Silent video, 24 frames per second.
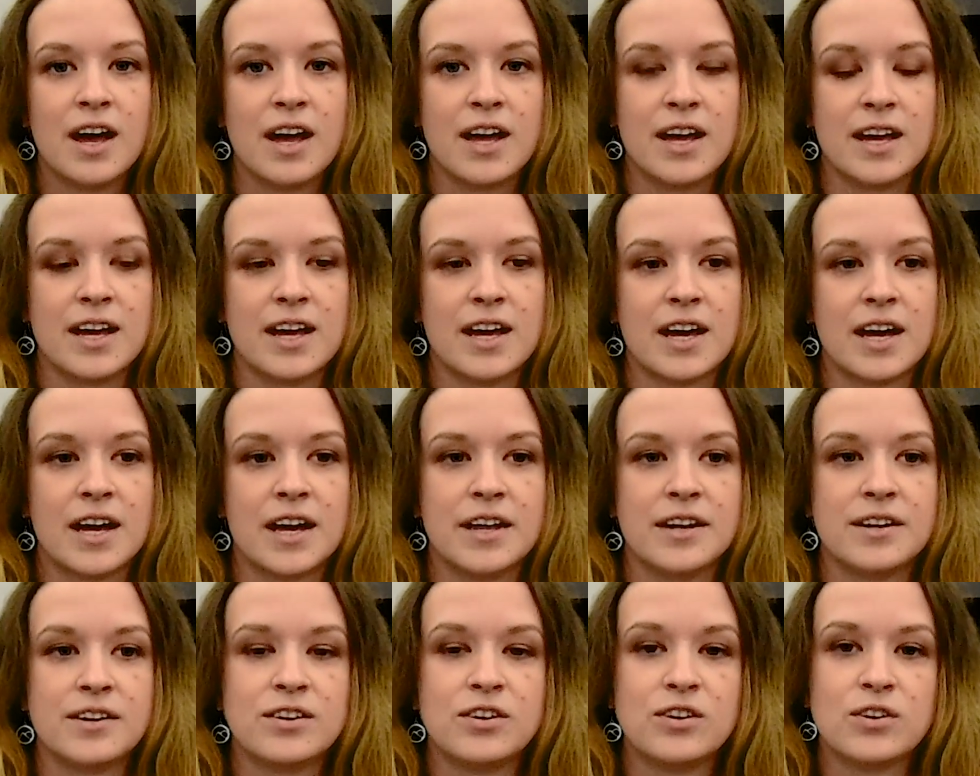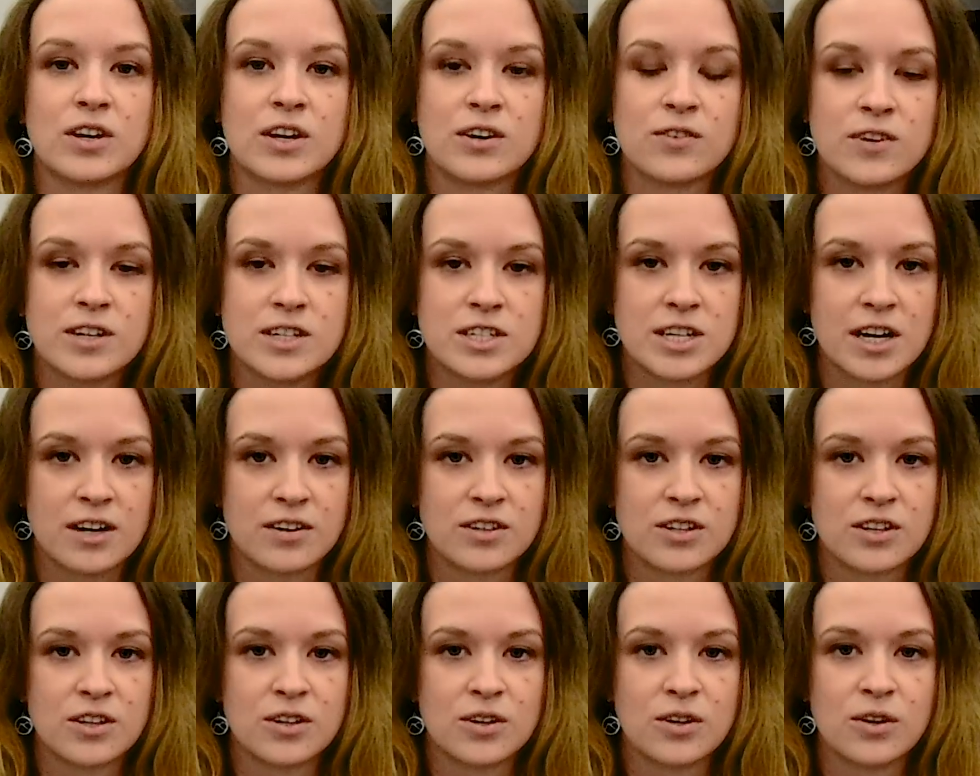and you can reach
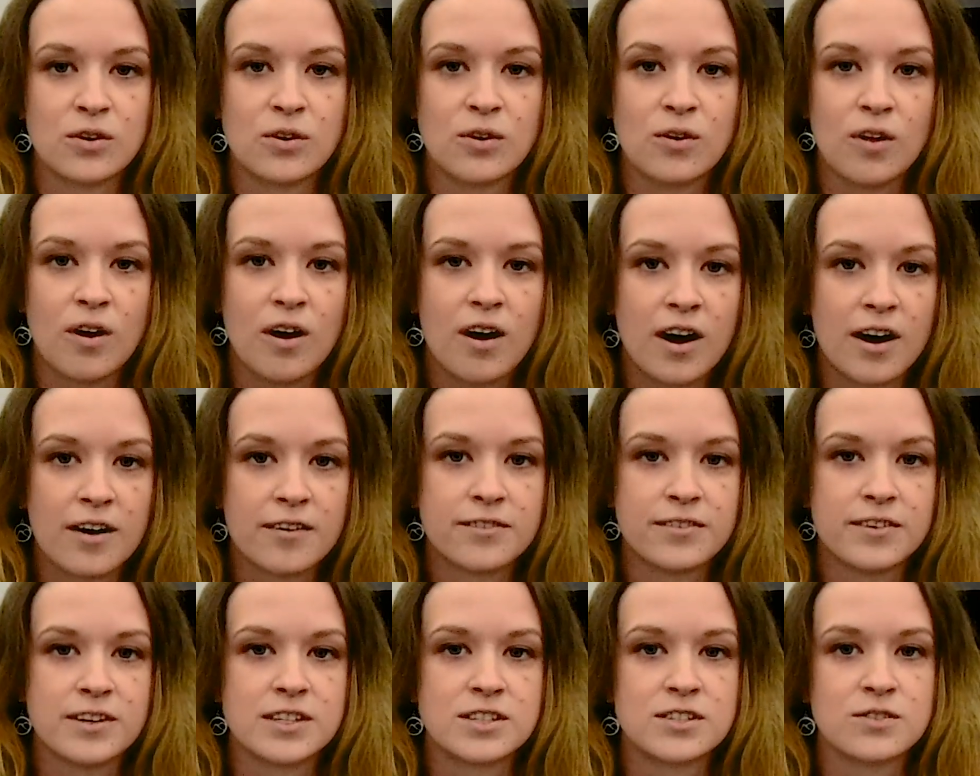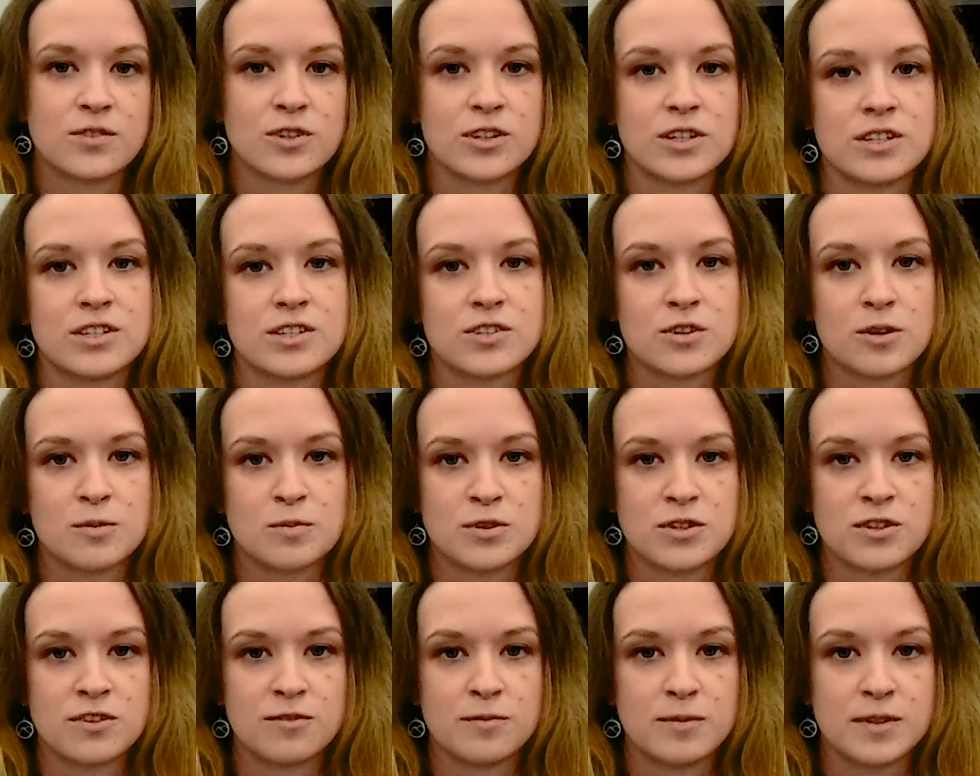out to the local office for a
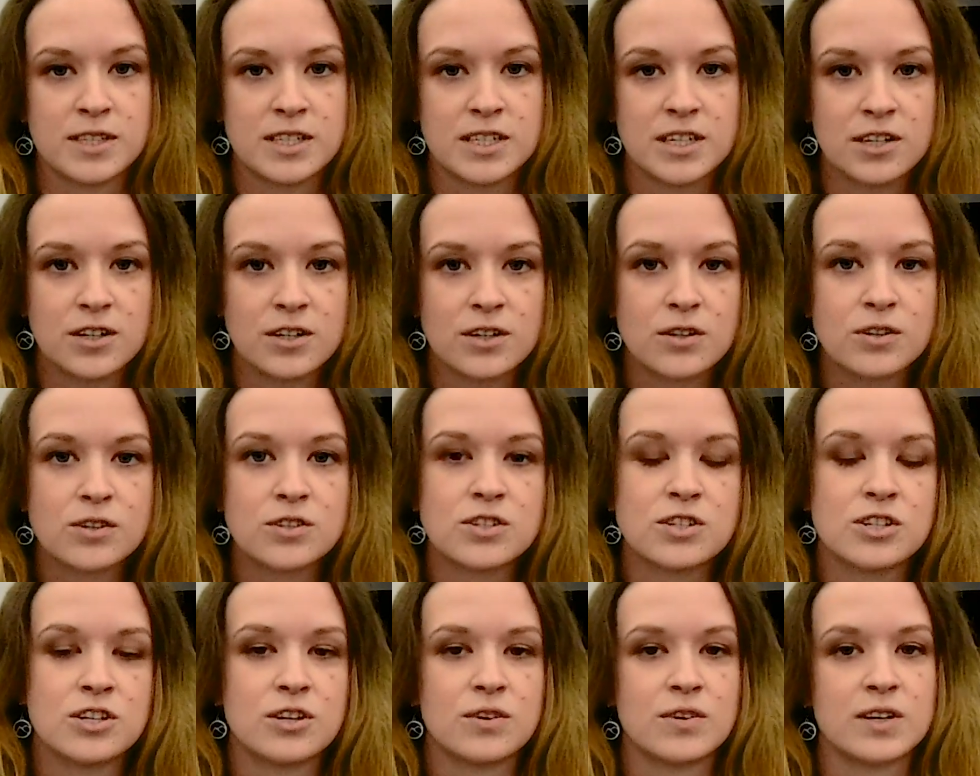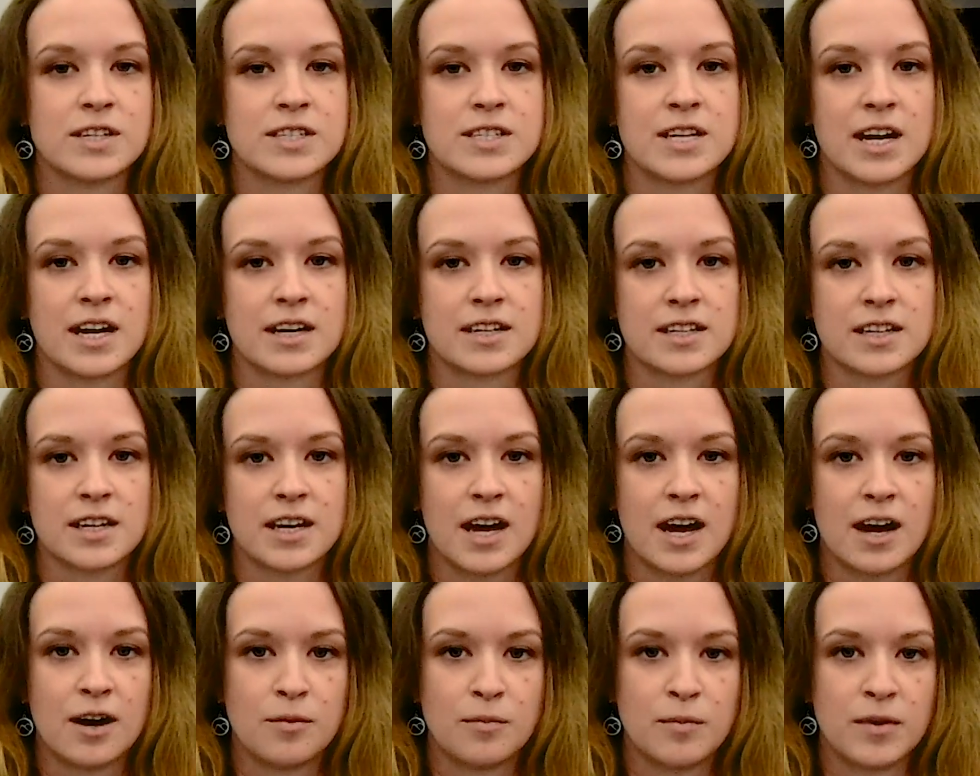description of materials to know exactly
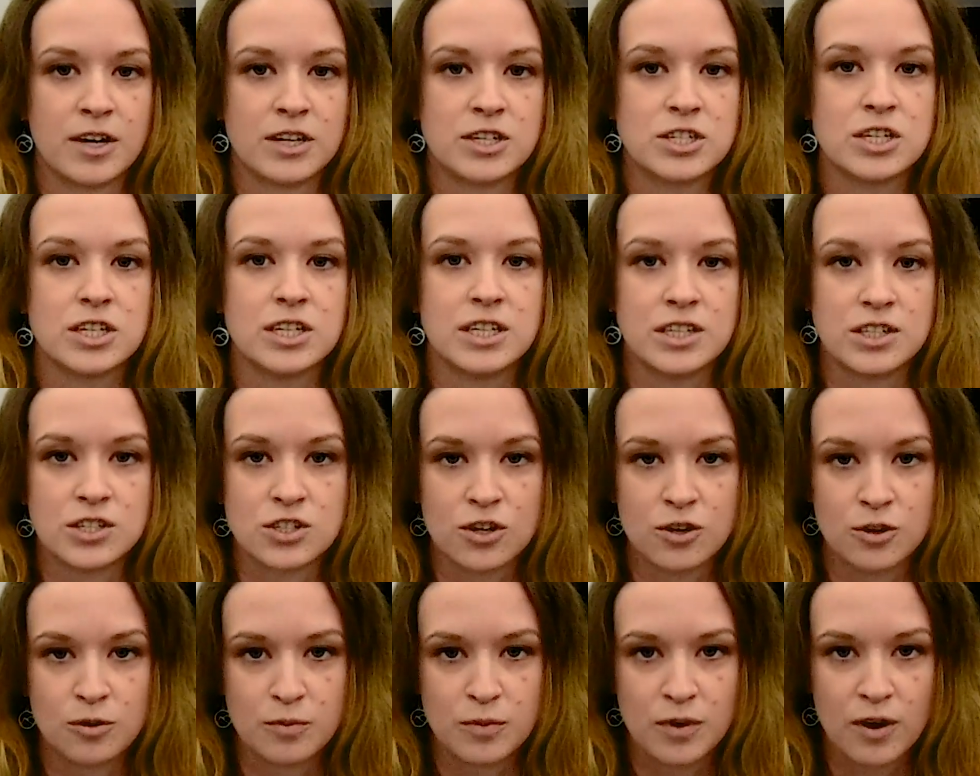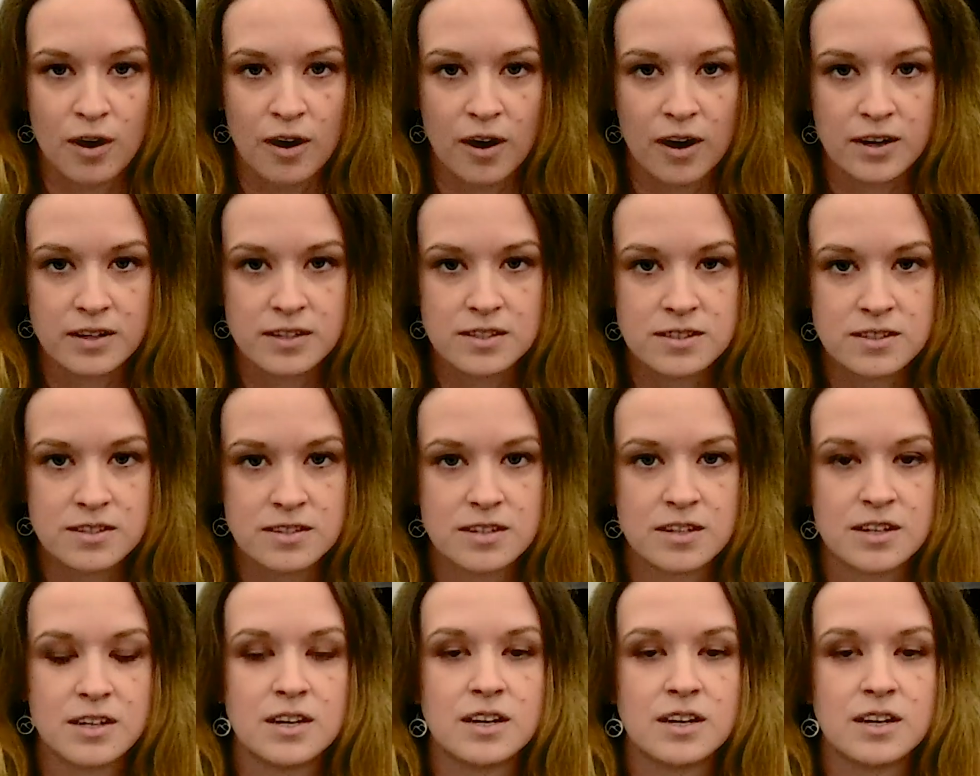how much each home costs.